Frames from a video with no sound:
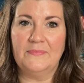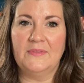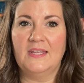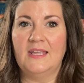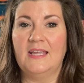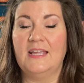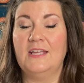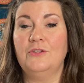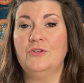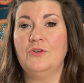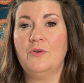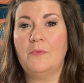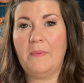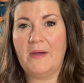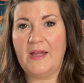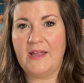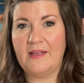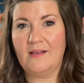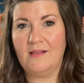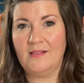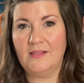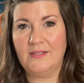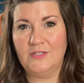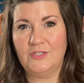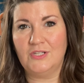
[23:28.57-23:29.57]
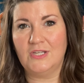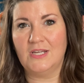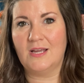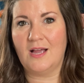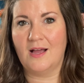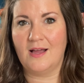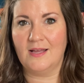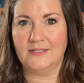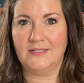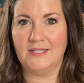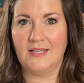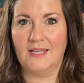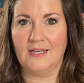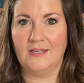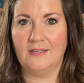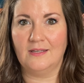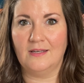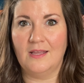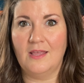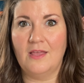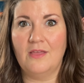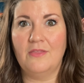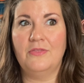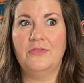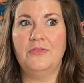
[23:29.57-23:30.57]
In your biology content,
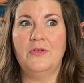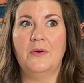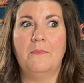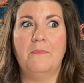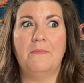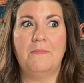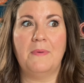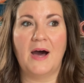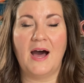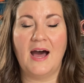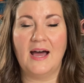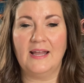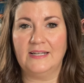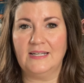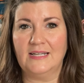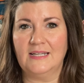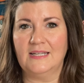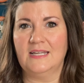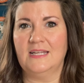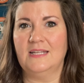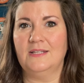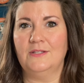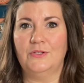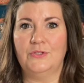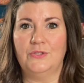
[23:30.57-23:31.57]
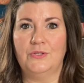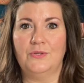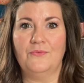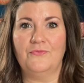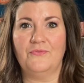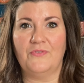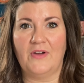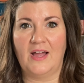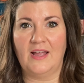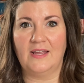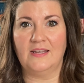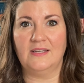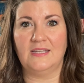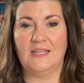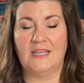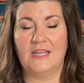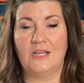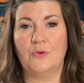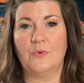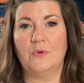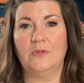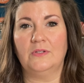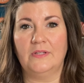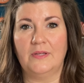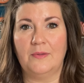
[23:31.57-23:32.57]
the body needs to find
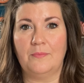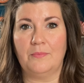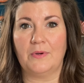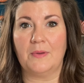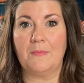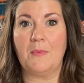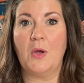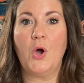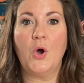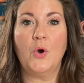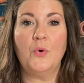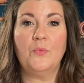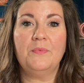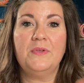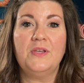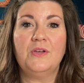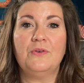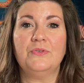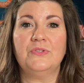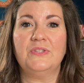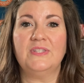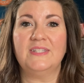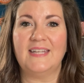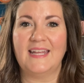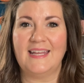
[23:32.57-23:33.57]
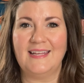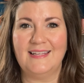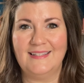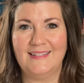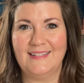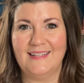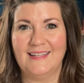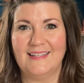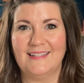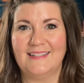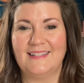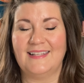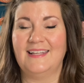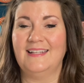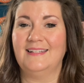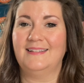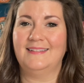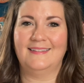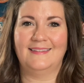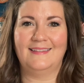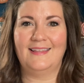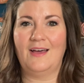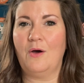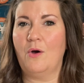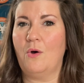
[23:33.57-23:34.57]
equilibrium, homeostasis. It's
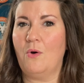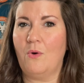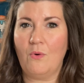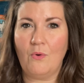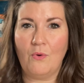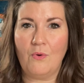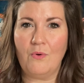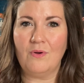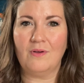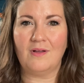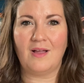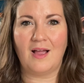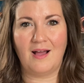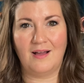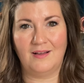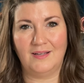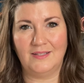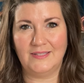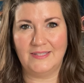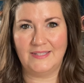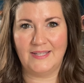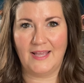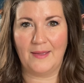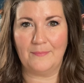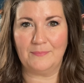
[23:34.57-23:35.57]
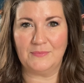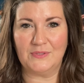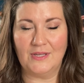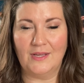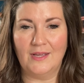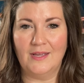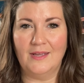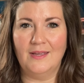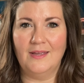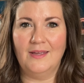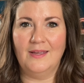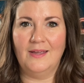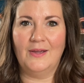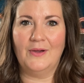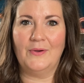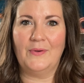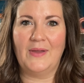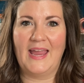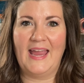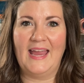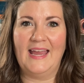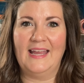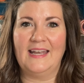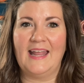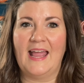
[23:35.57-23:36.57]
the whole concept,
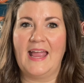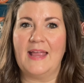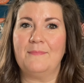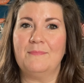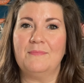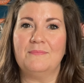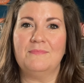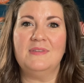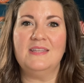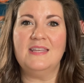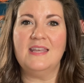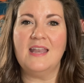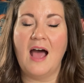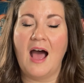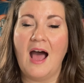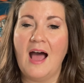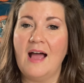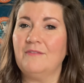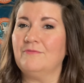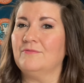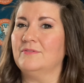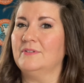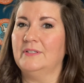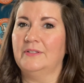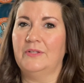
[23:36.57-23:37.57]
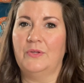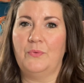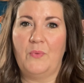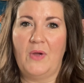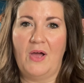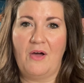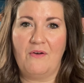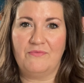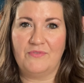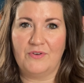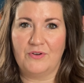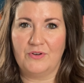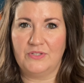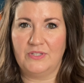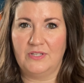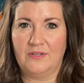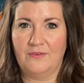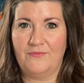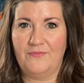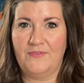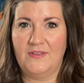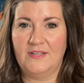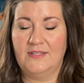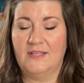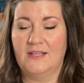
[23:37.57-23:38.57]
okay? And I'm not really well versed in
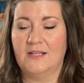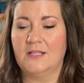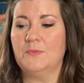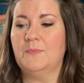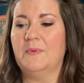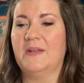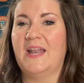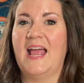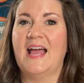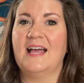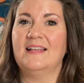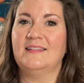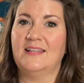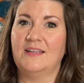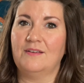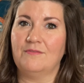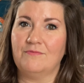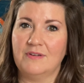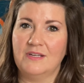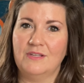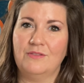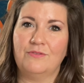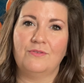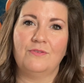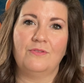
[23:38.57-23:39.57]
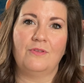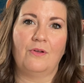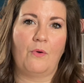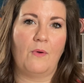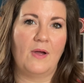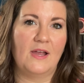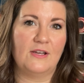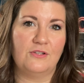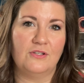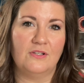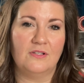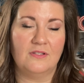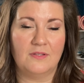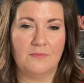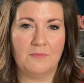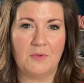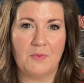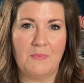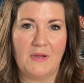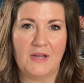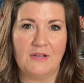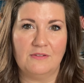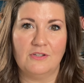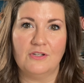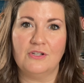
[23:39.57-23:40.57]
physics, but as I read through the questions I'm
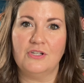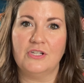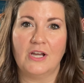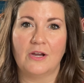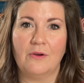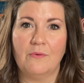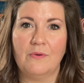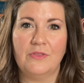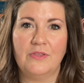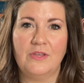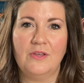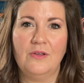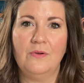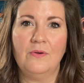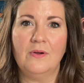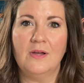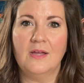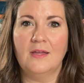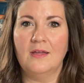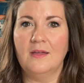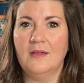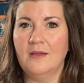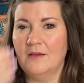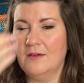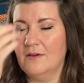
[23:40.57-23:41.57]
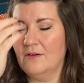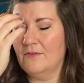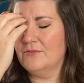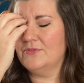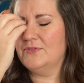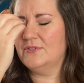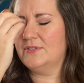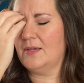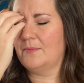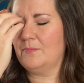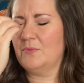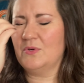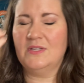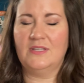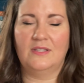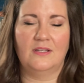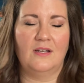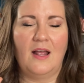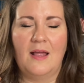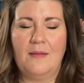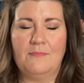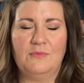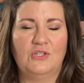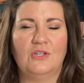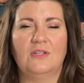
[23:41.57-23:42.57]
about to share with you, for some reason
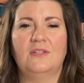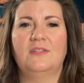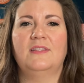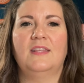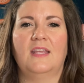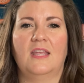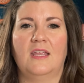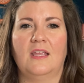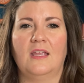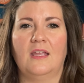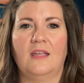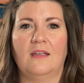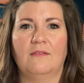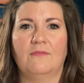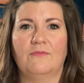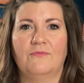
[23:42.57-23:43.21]
I'm just thinking